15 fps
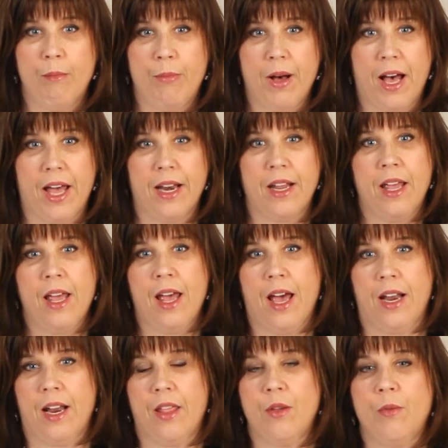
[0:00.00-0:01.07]
But
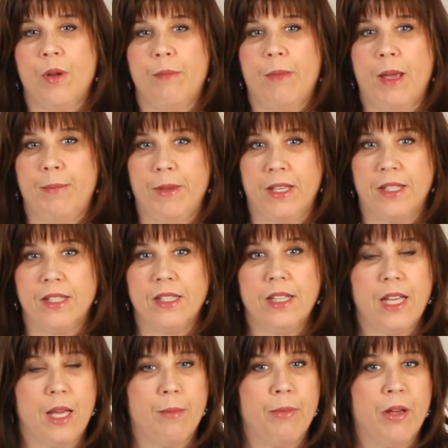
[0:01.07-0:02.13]
another one might be
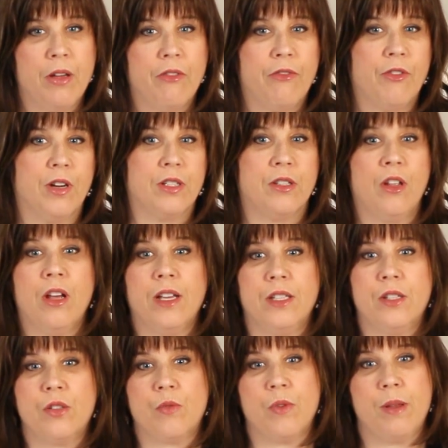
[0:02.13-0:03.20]
asleep for as long
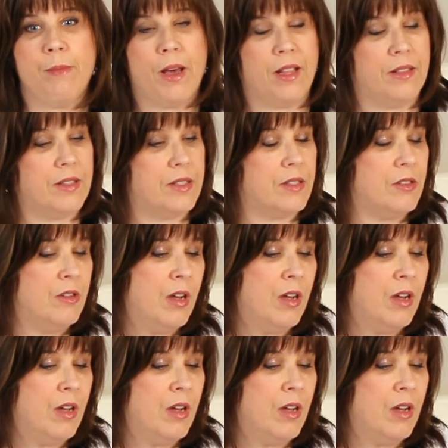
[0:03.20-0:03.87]
as three months,